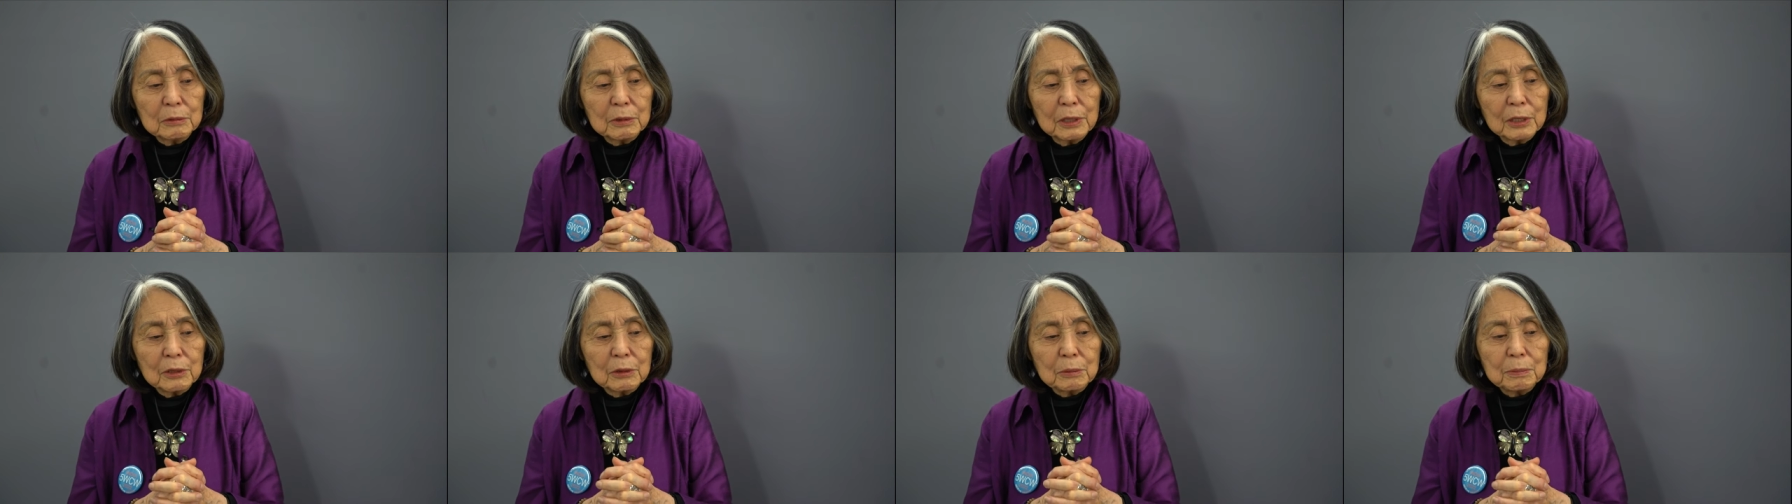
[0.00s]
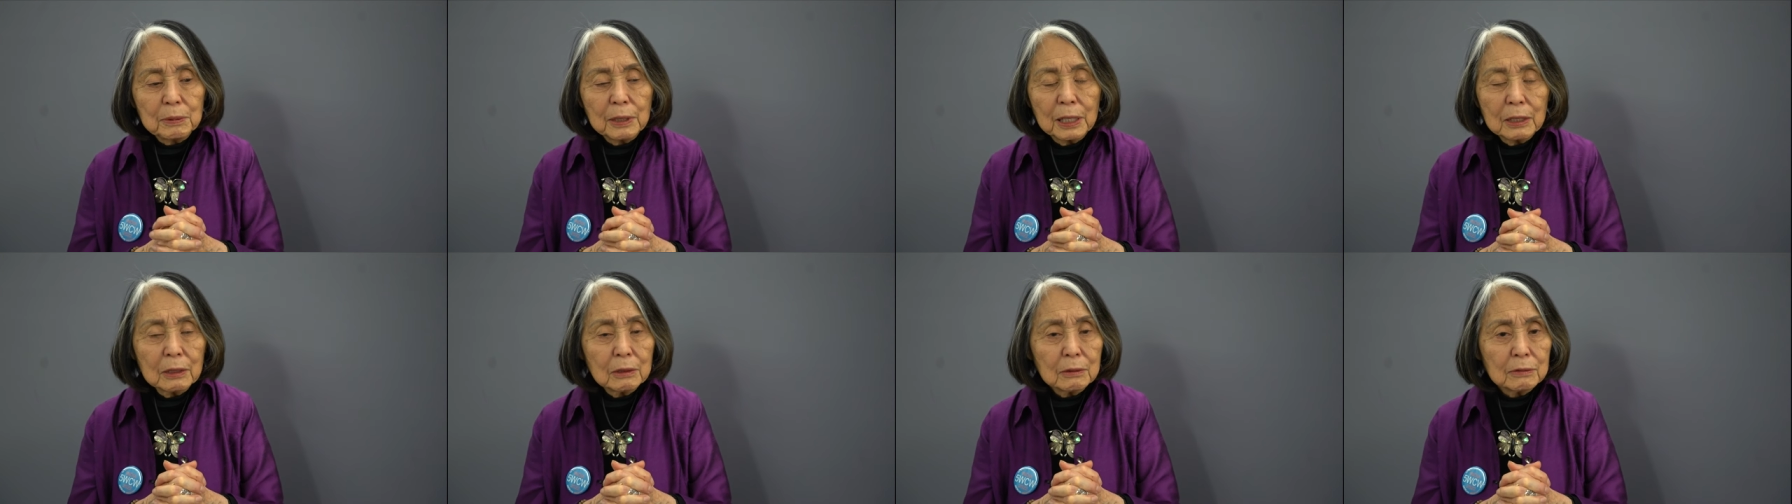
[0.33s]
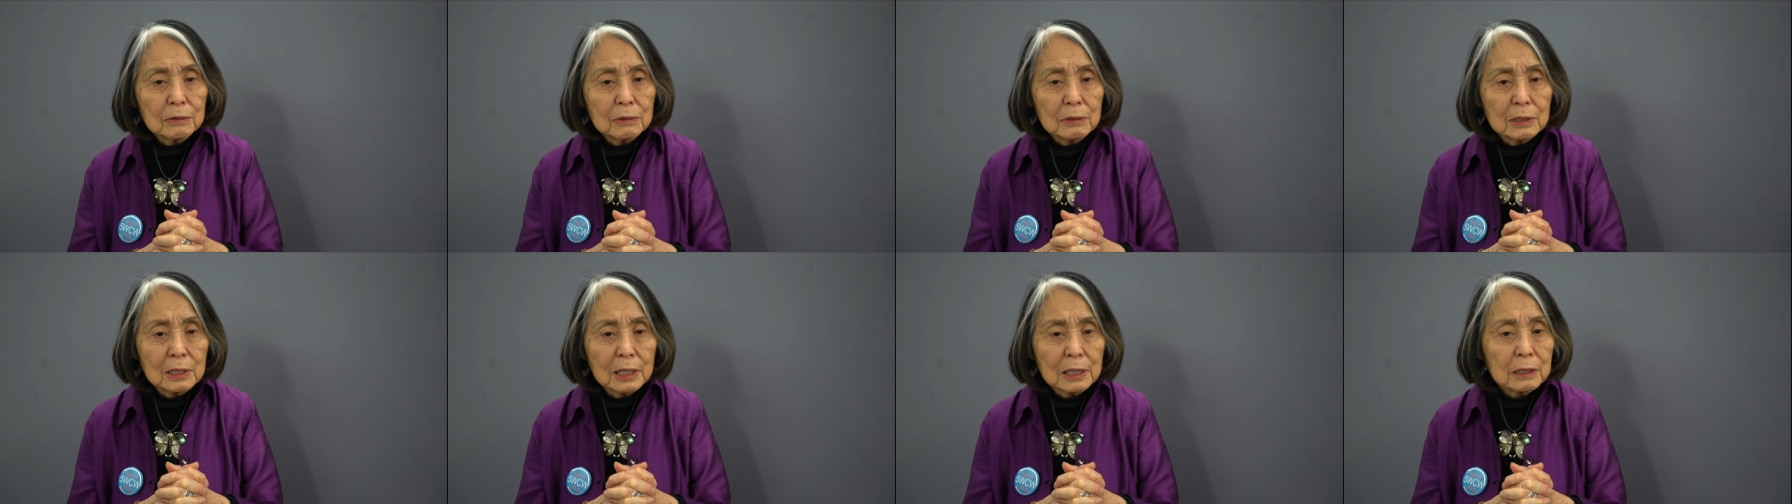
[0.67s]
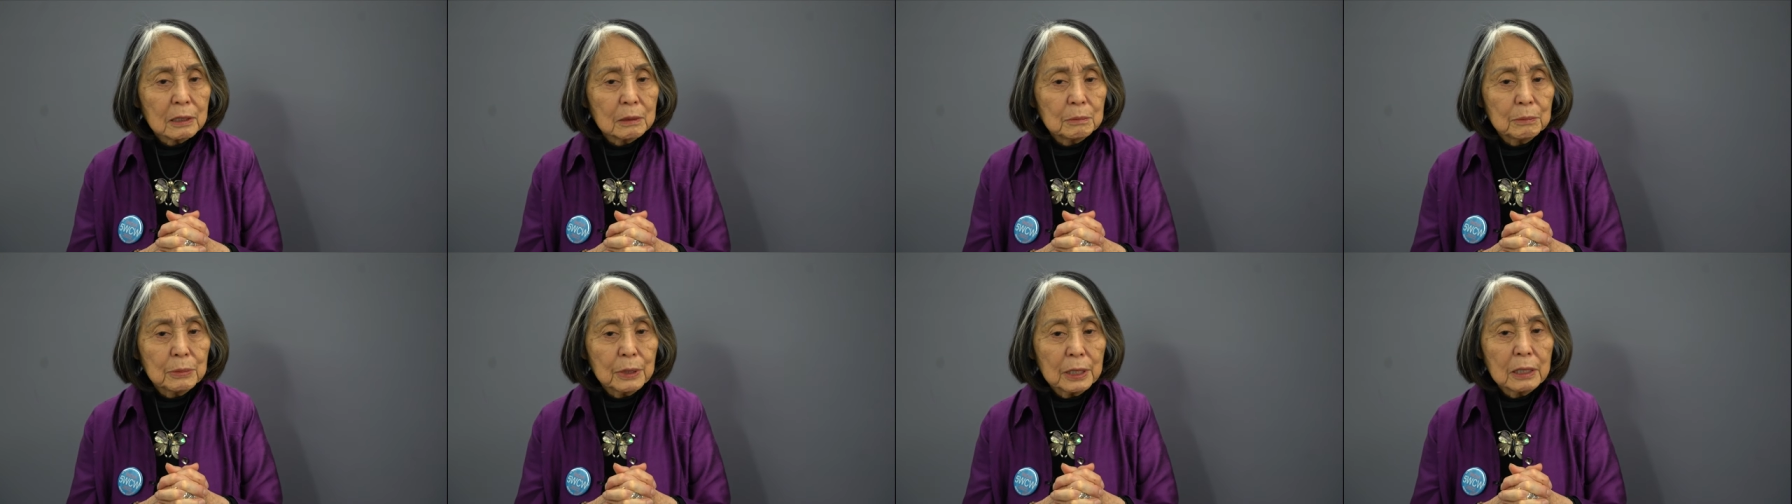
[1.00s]
rather powerful,
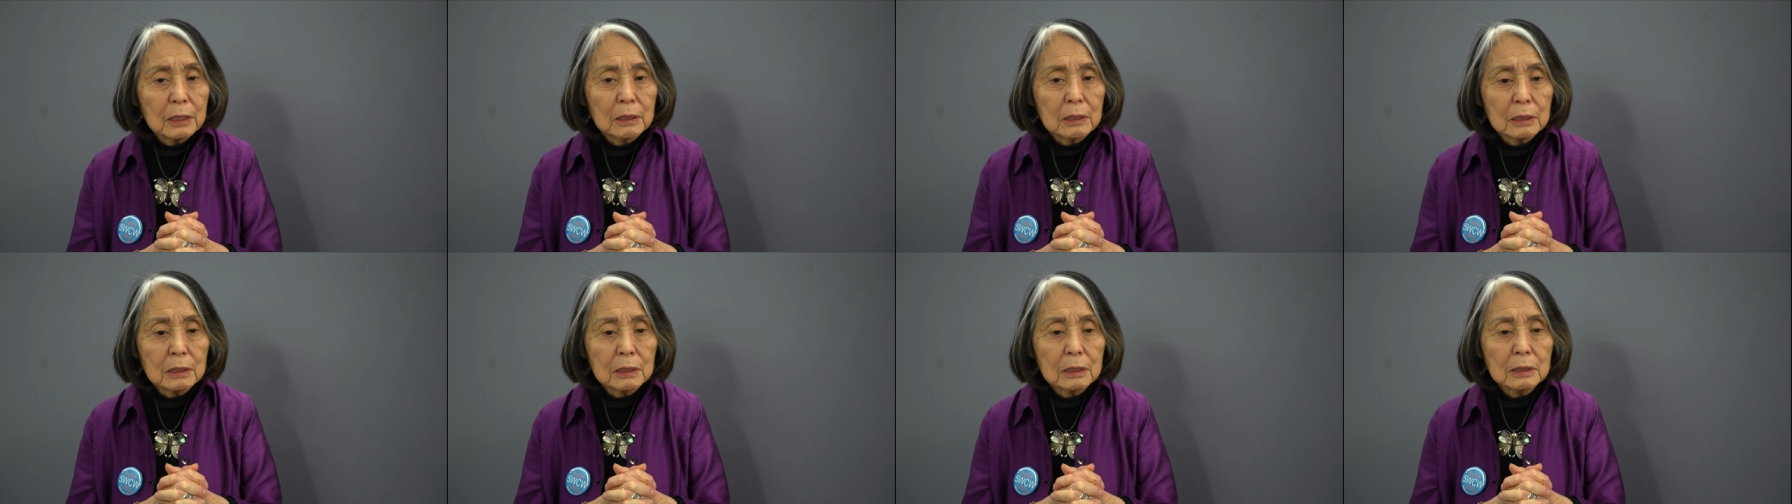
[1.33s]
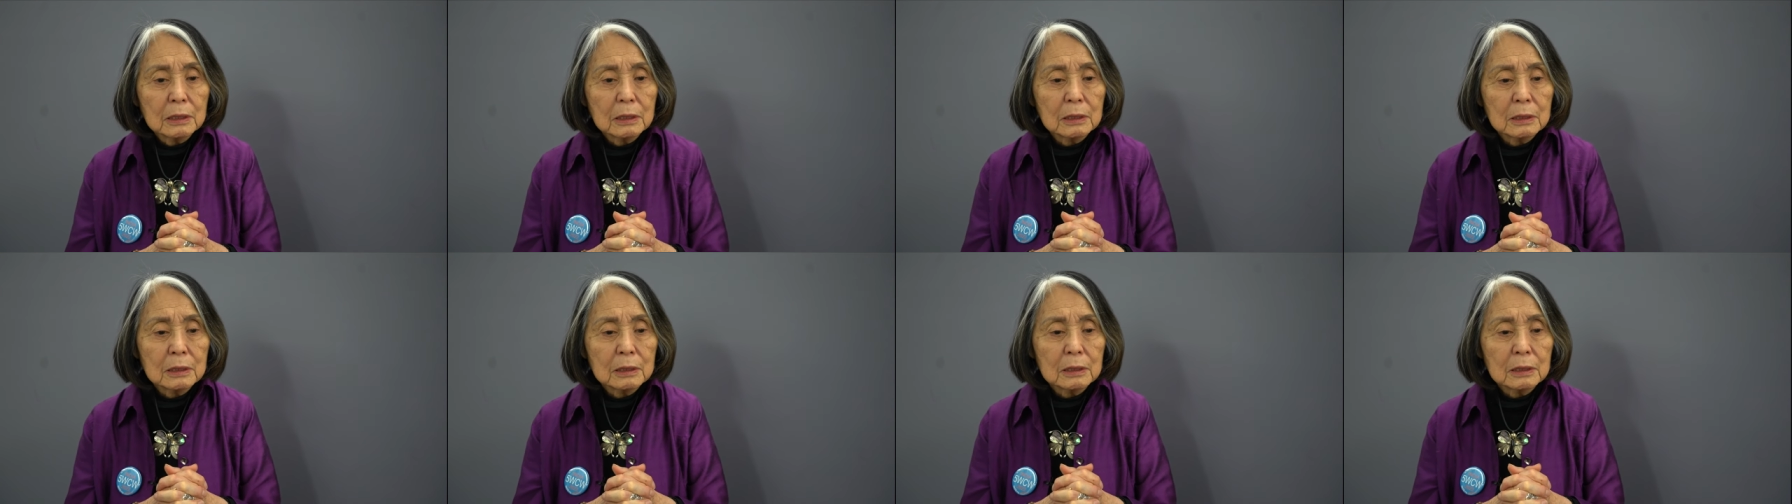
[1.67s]
like the bear,